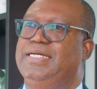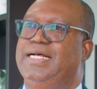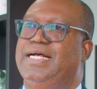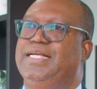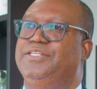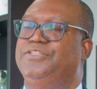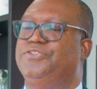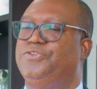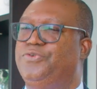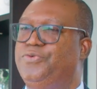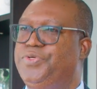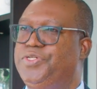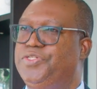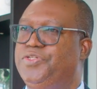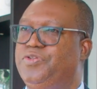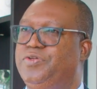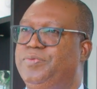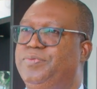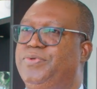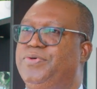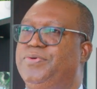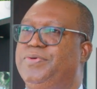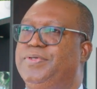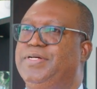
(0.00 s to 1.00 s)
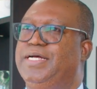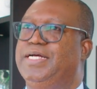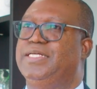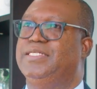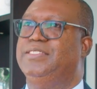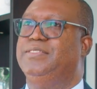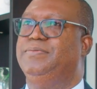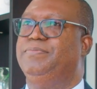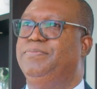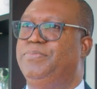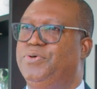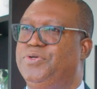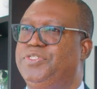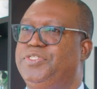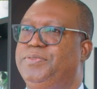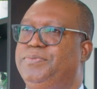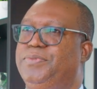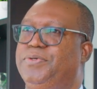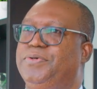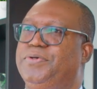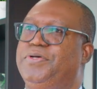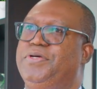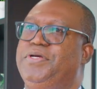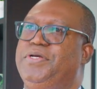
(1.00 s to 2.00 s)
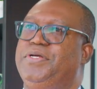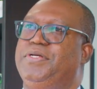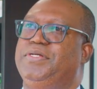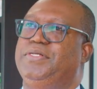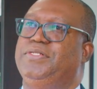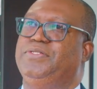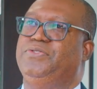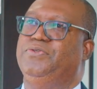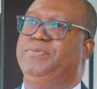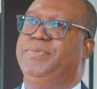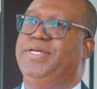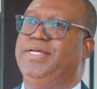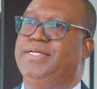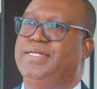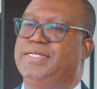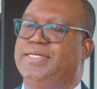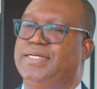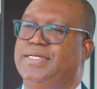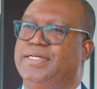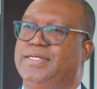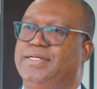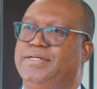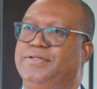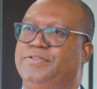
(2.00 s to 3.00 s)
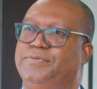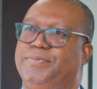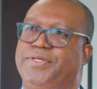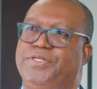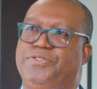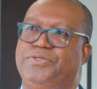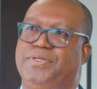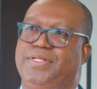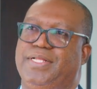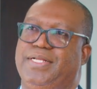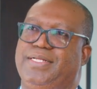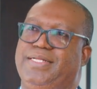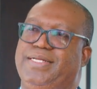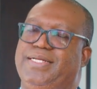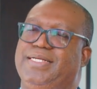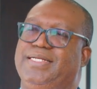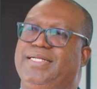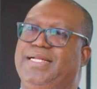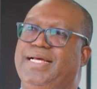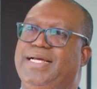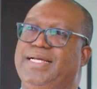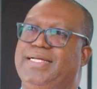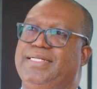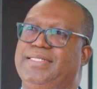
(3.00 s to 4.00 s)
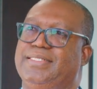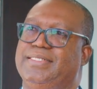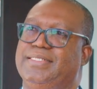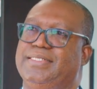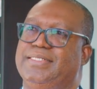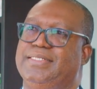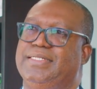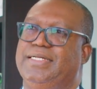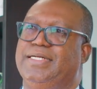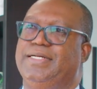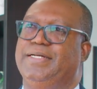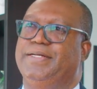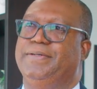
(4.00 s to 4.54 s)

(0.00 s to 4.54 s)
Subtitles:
as reasonable as possible to make sure that the airlines'